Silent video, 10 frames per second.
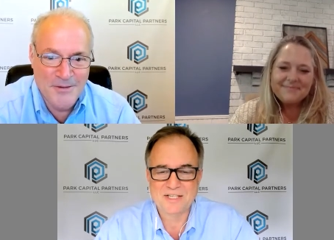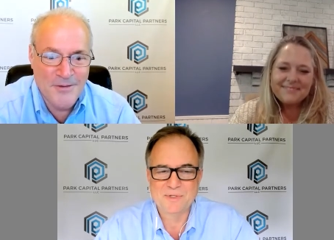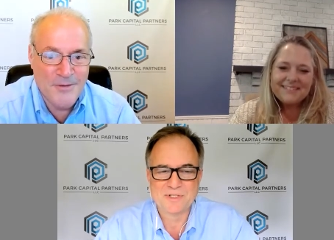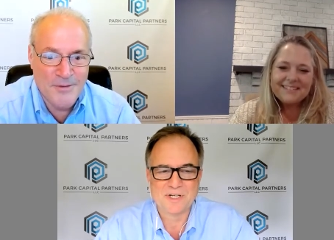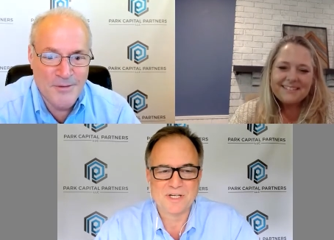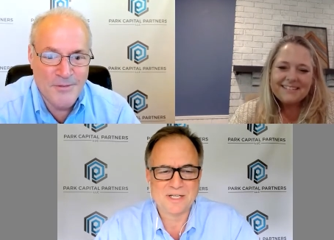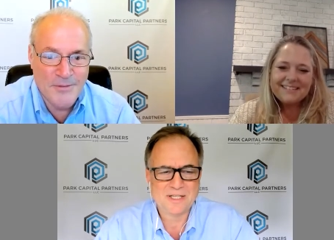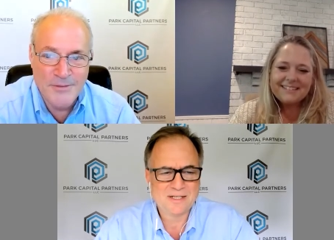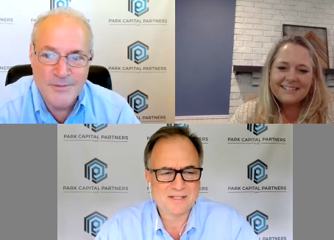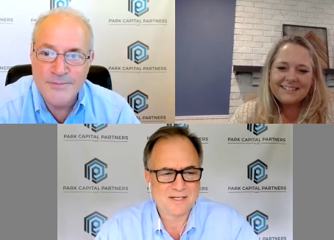Speaker 1: he was, uh, I
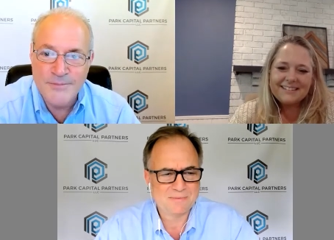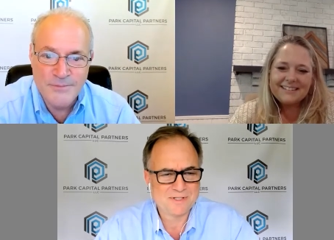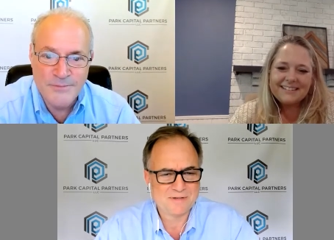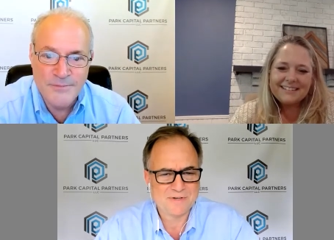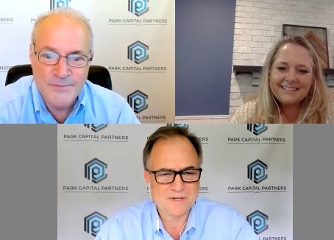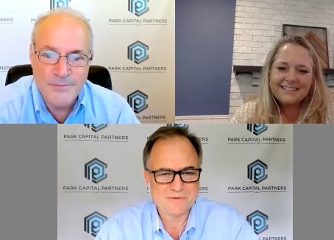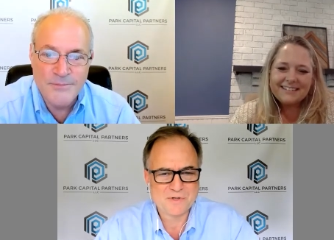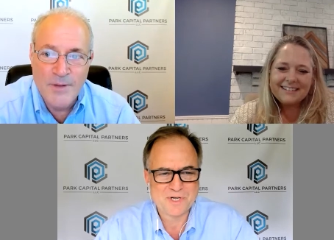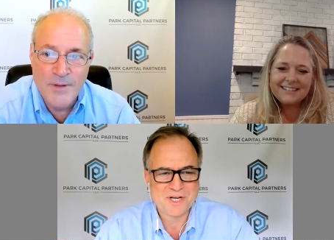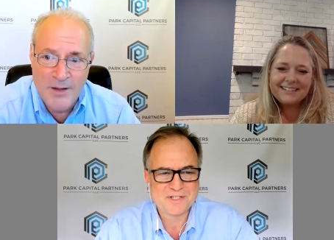think Todd was our very
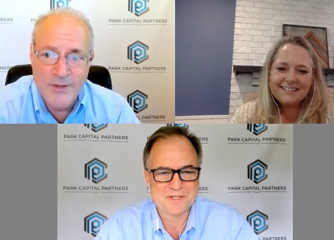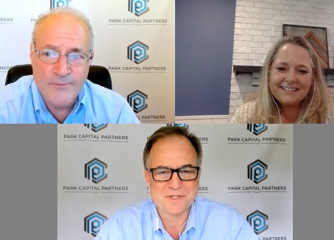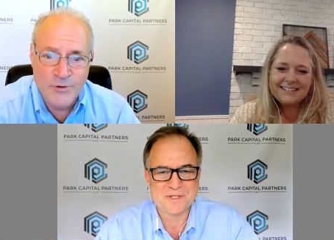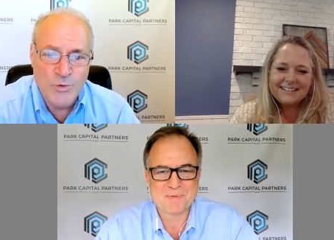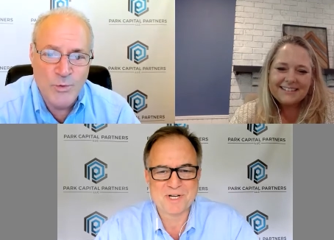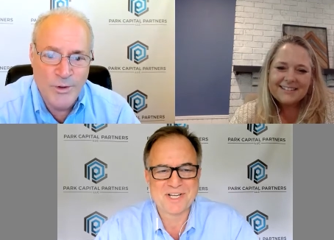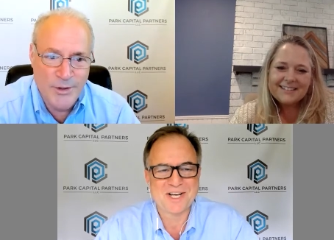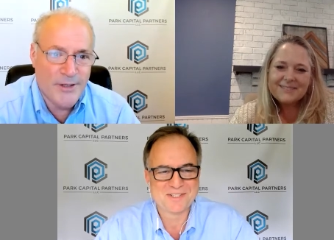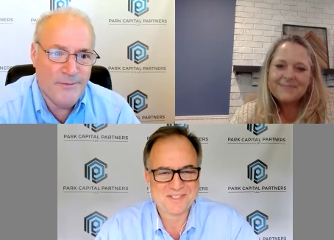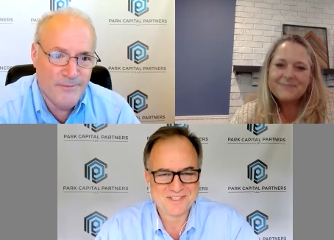first guest. first podcast. one.
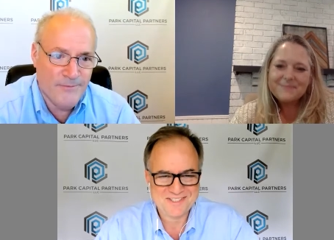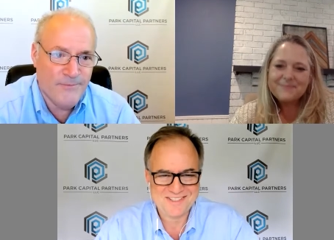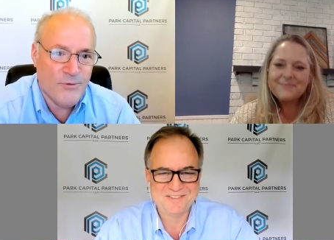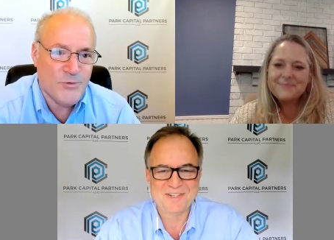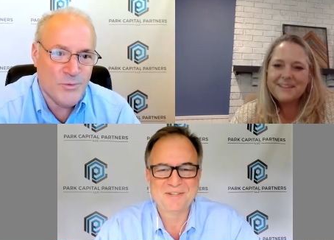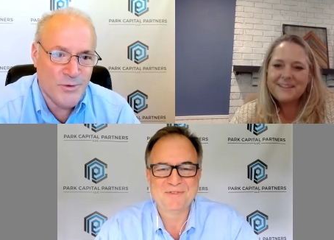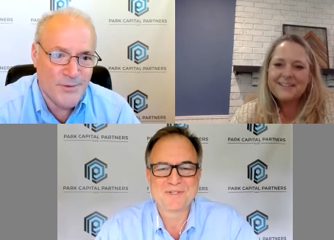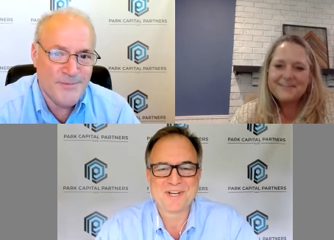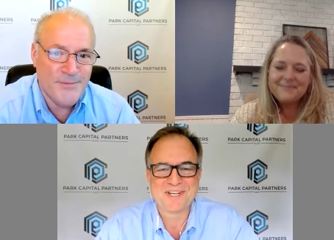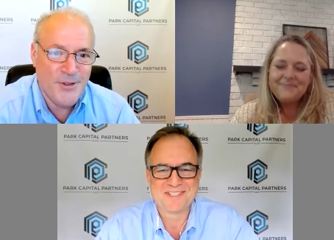Yeah. First, yeah.
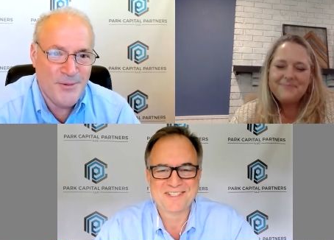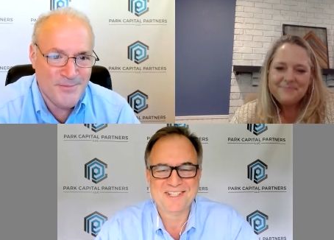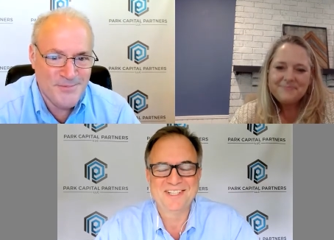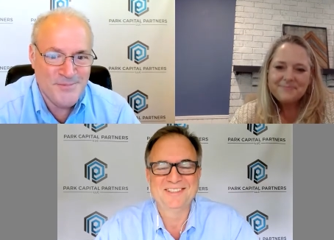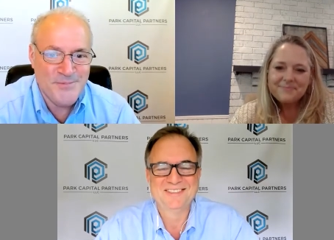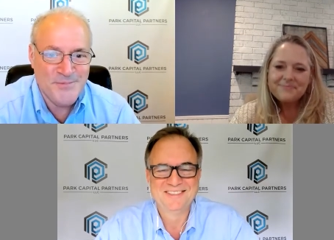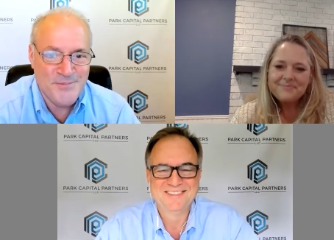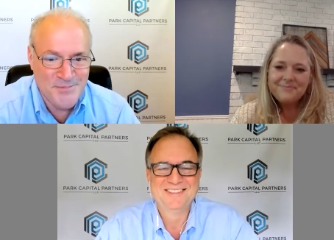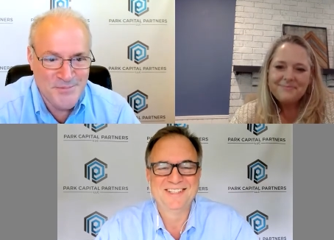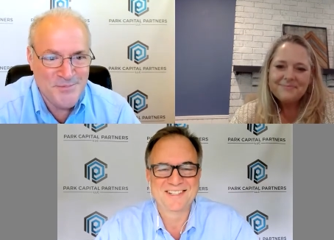first guest. Yep. Yeah.
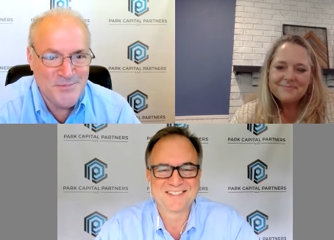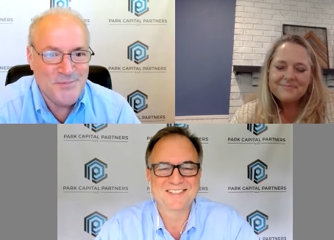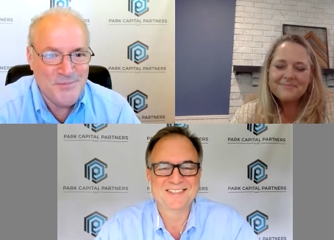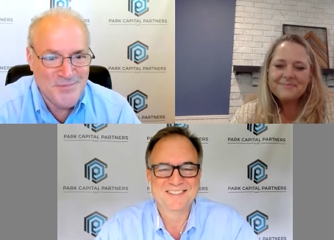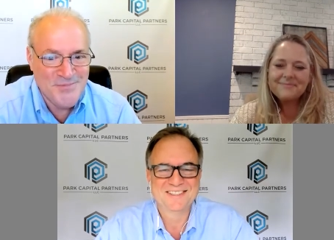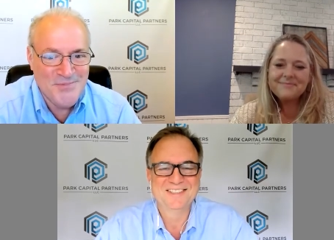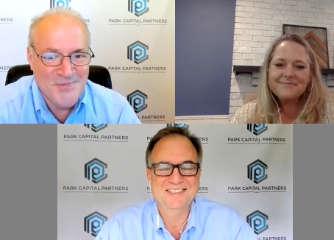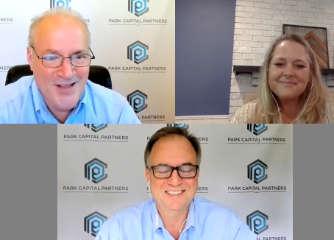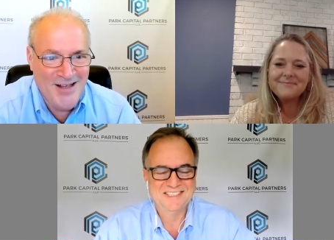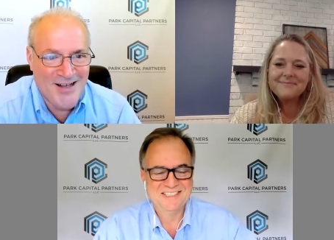Excellent. Good.
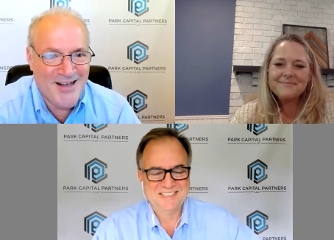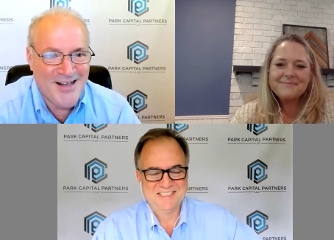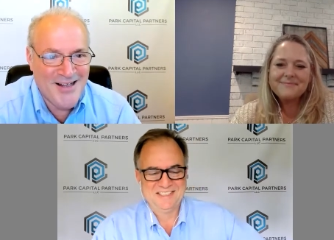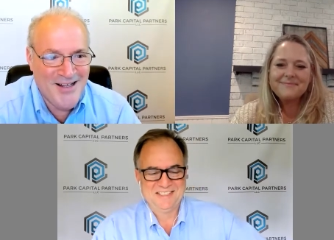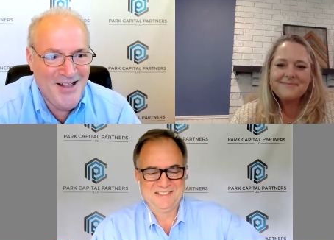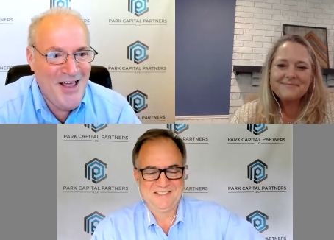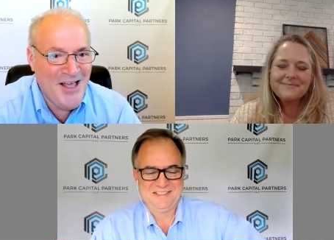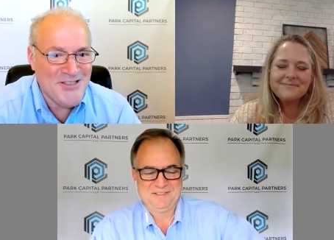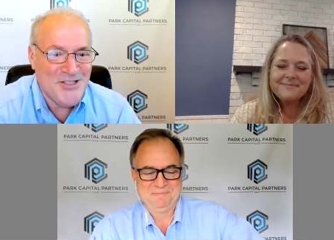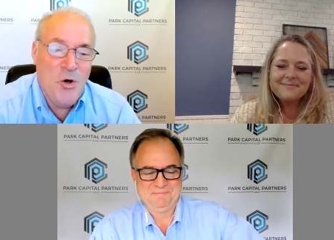
Speaker 2: Ah,
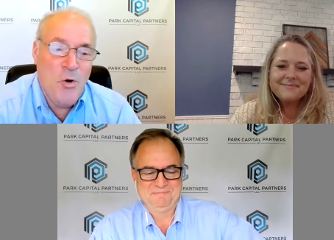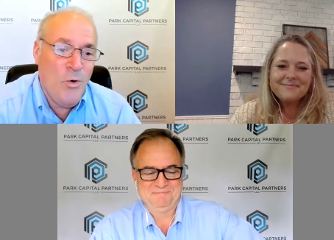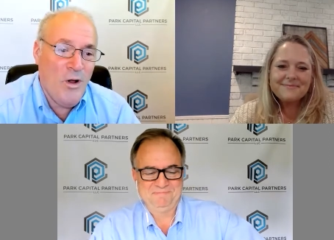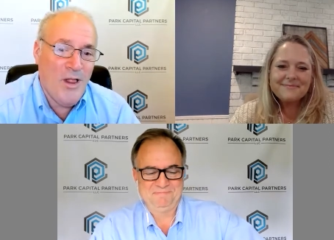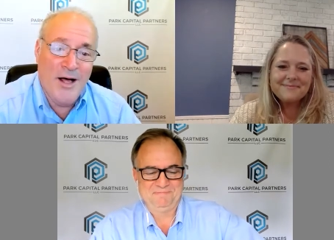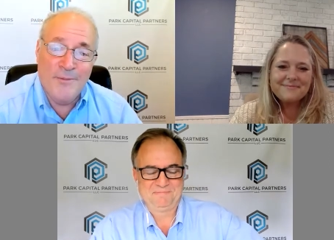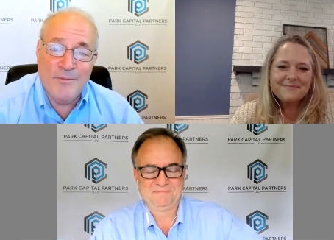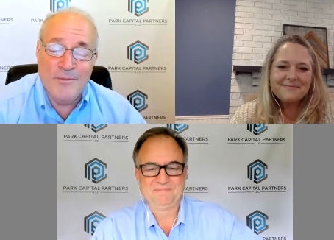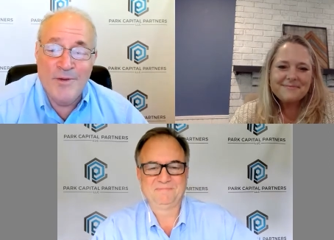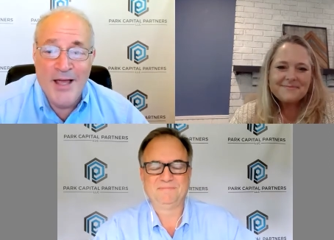excellent. Well,
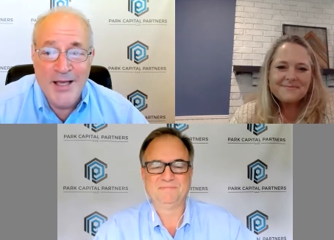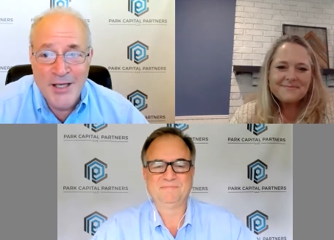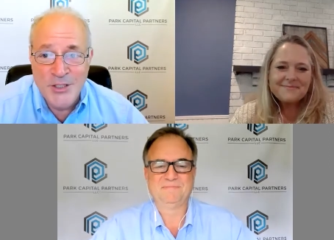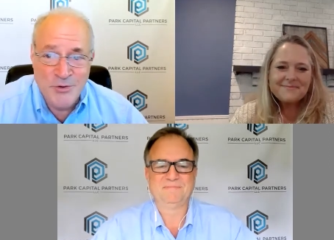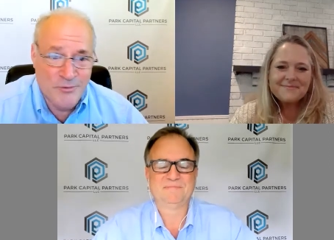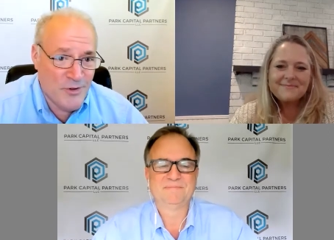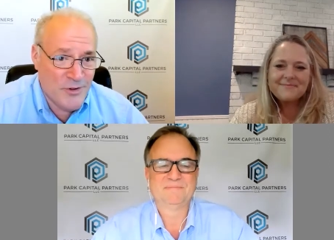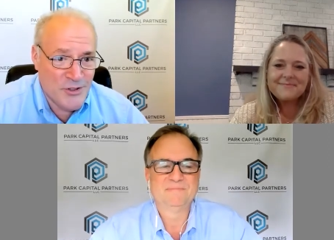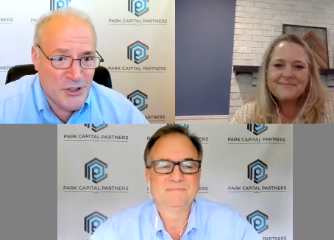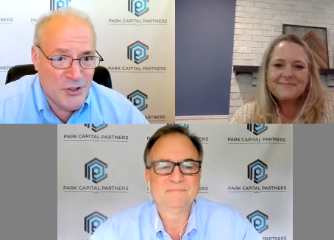um, as you
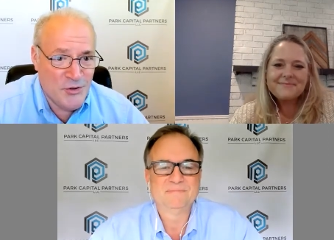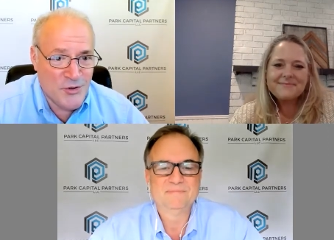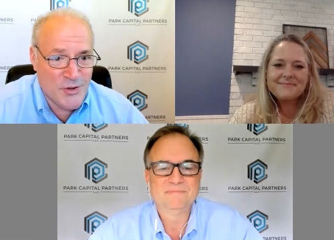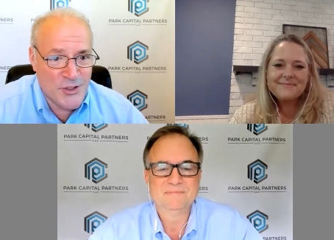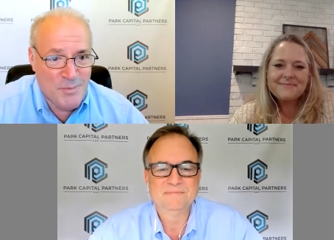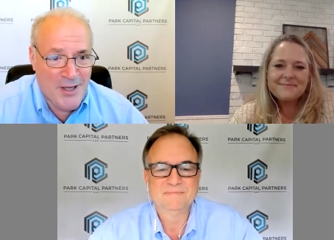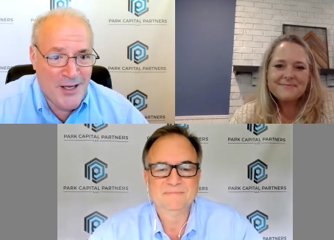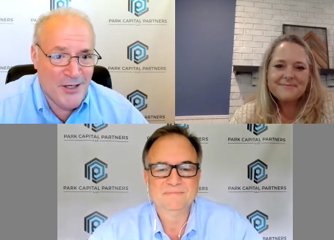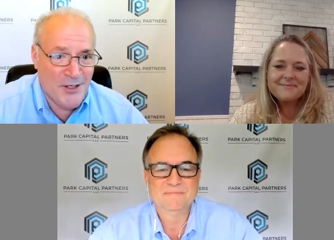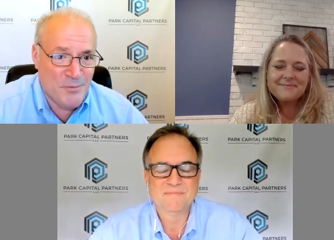continue to
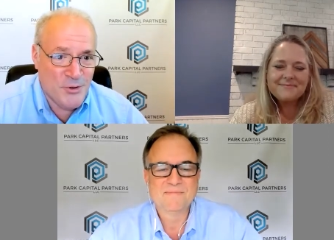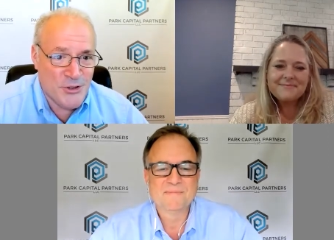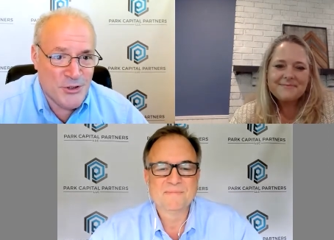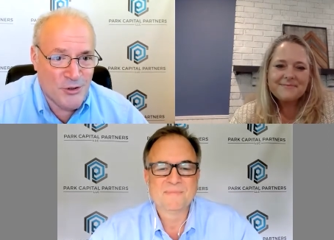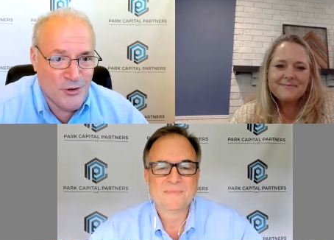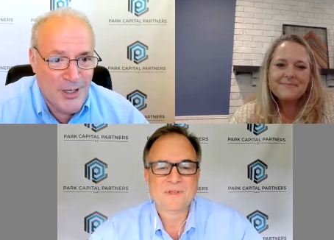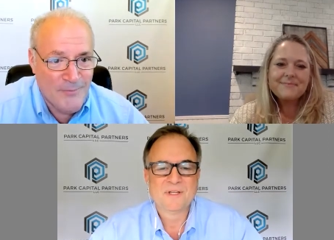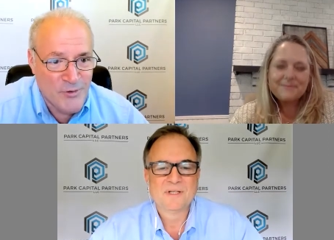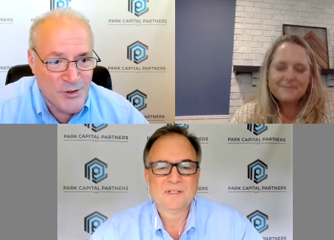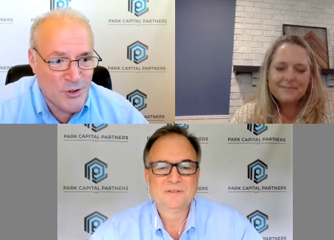expand and push your
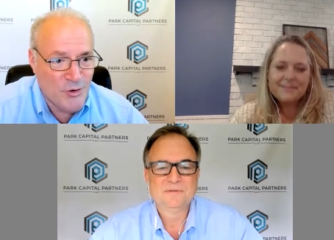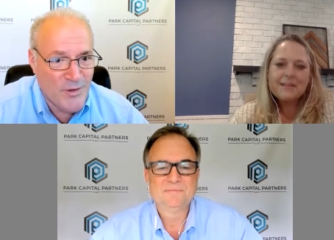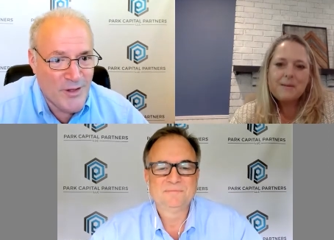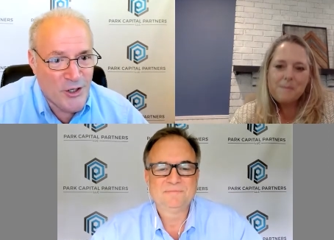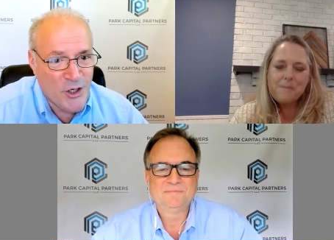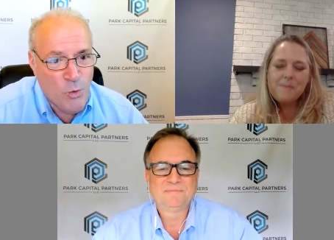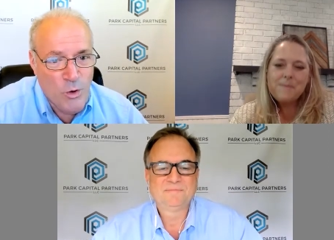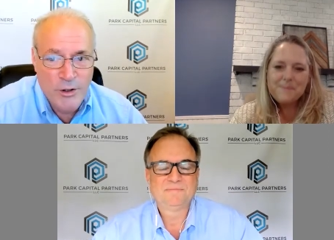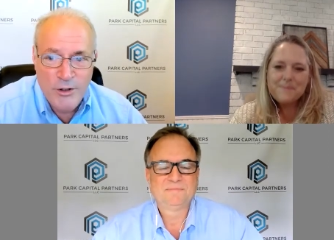comfort zone on that, Erica, where are